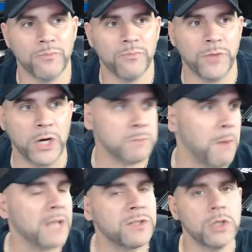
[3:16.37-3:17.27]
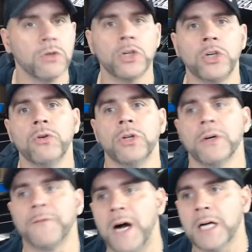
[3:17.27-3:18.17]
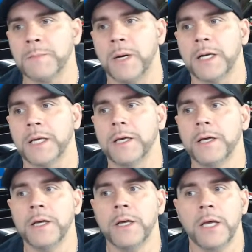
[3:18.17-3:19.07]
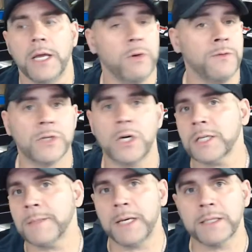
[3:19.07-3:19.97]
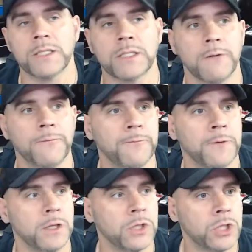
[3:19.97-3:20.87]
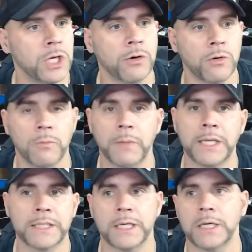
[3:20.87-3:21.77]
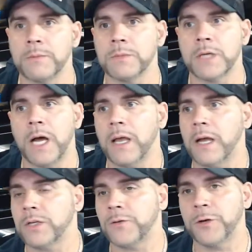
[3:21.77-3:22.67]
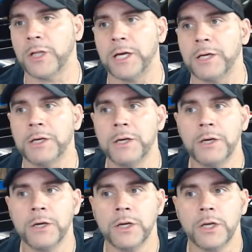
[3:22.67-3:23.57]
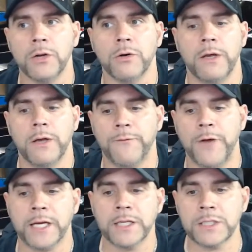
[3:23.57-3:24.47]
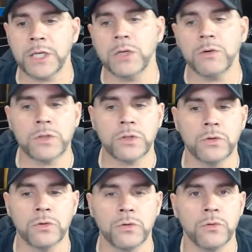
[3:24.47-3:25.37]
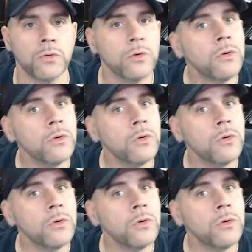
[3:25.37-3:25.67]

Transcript: There's mods that you can do to your Fox body. And we've talked about the stuff in the channel many times. I just feel like, you know, if I continue to...